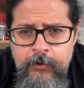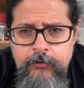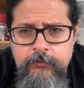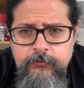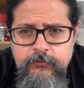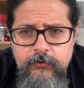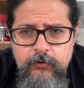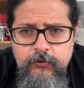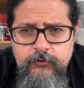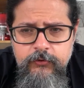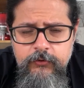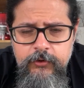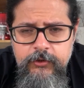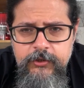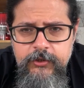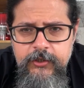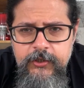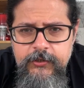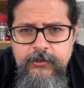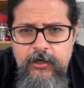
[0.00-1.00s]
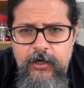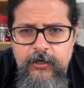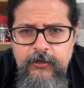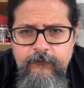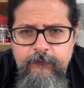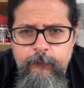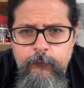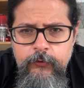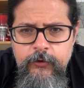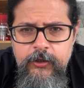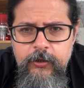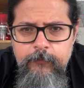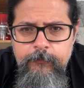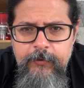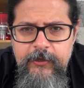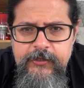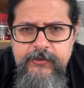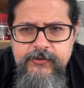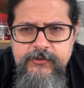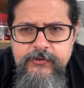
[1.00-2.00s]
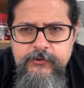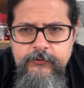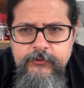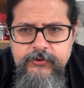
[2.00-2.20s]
It's also a great iPhone comparison